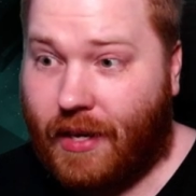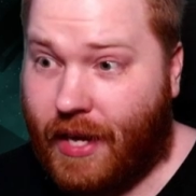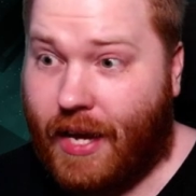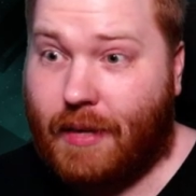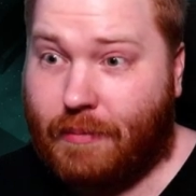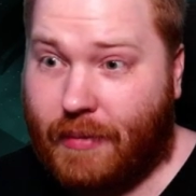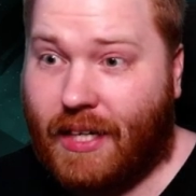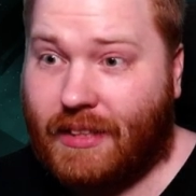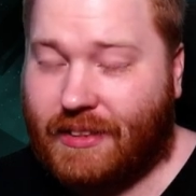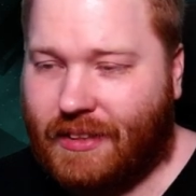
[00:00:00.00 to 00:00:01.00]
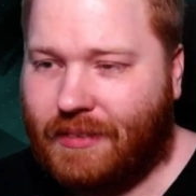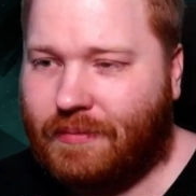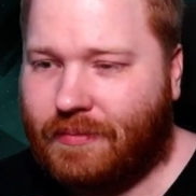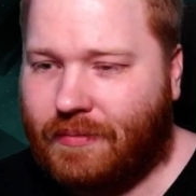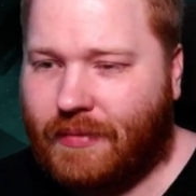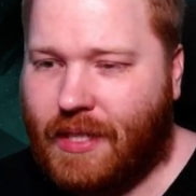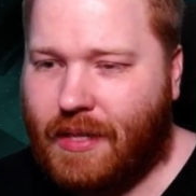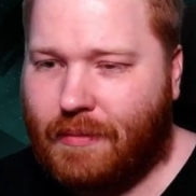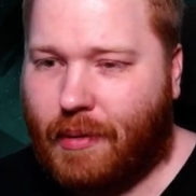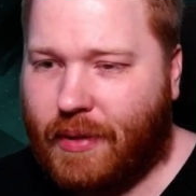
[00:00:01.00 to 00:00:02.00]
And Mikasa.
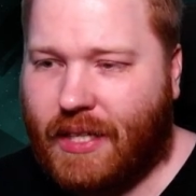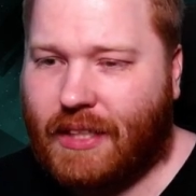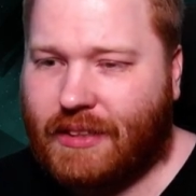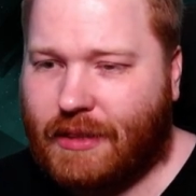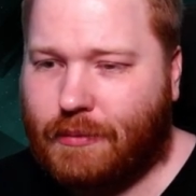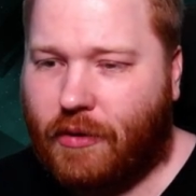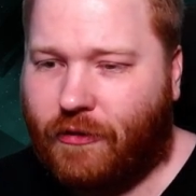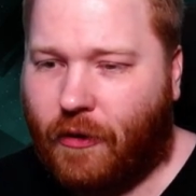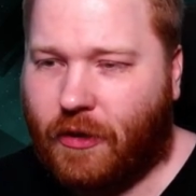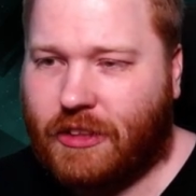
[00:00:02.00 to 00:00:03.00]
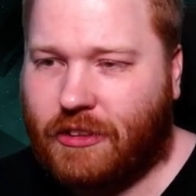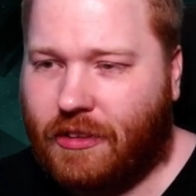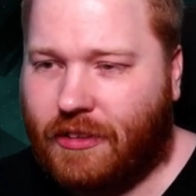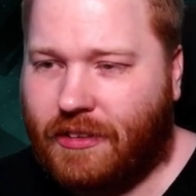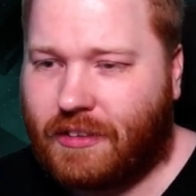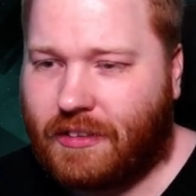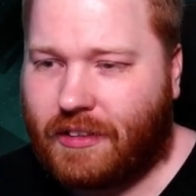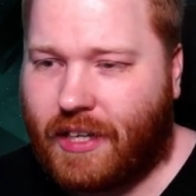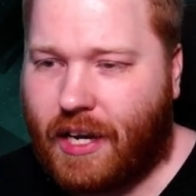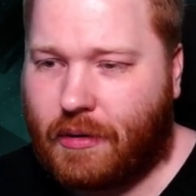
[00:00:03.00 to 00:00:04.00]
But Mikasa is more focused on
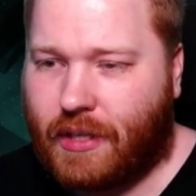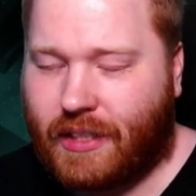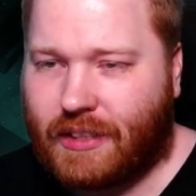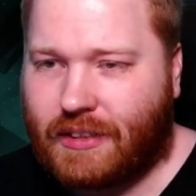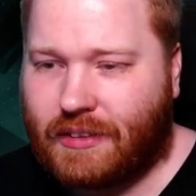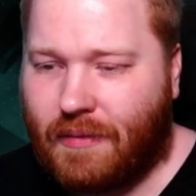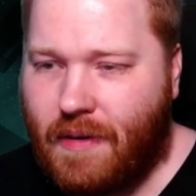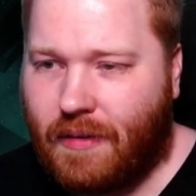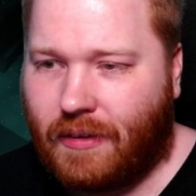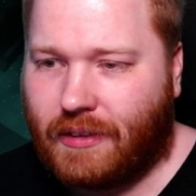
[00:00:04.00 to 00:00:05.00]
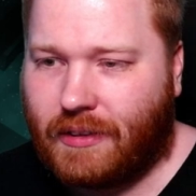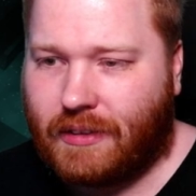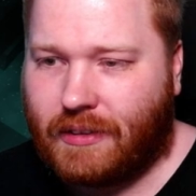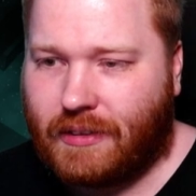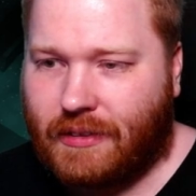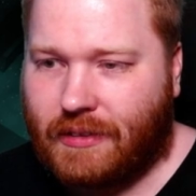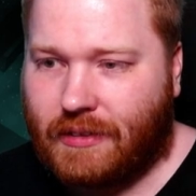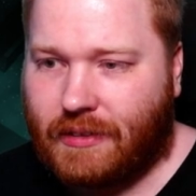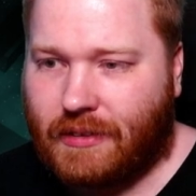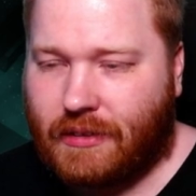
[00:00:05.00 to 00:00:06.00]
Eren, I guess.
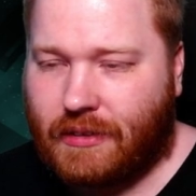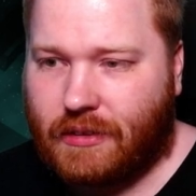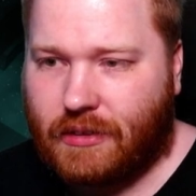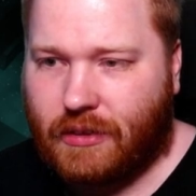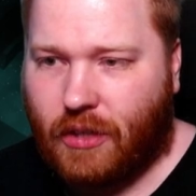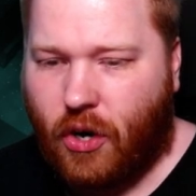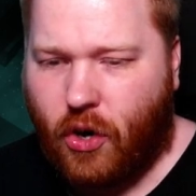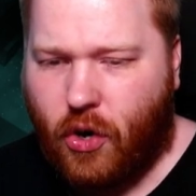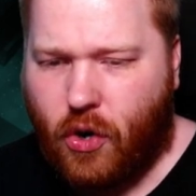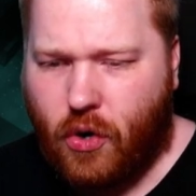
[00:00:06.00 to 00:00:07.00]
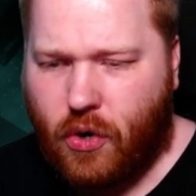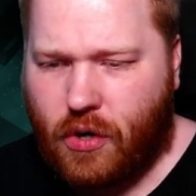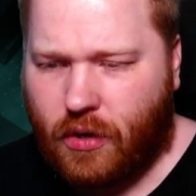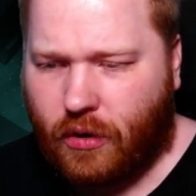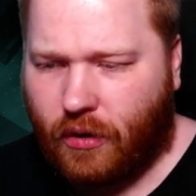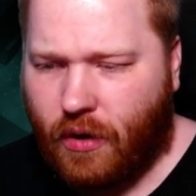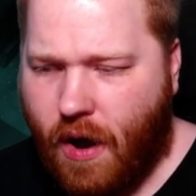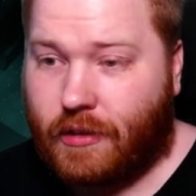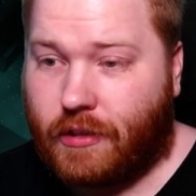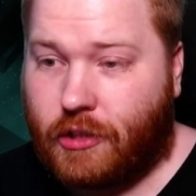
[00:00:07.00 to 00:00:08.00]
Oh. Do
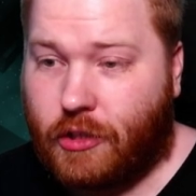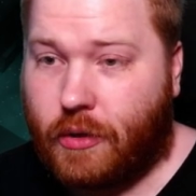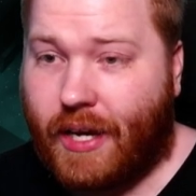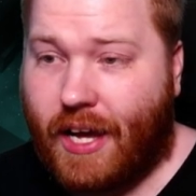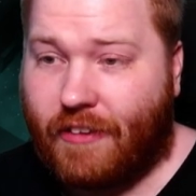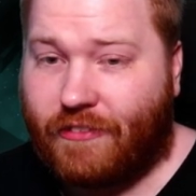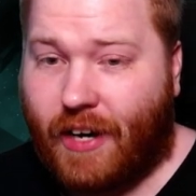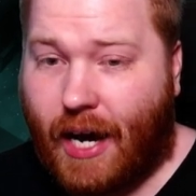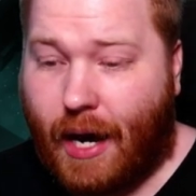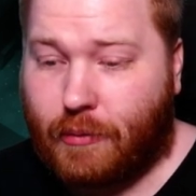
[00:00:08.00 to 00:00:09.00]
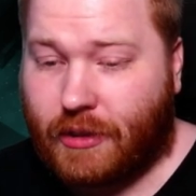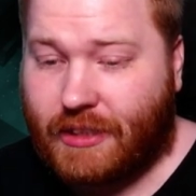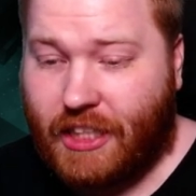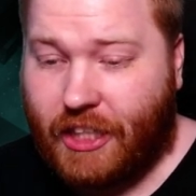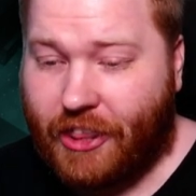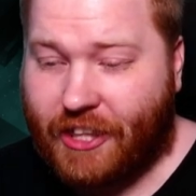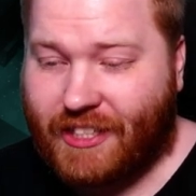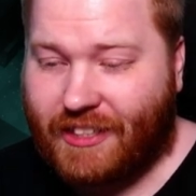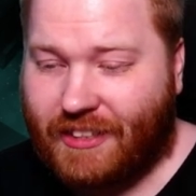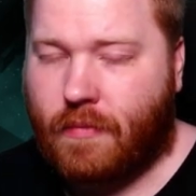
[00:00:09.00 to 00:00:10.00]
you have armor teeth?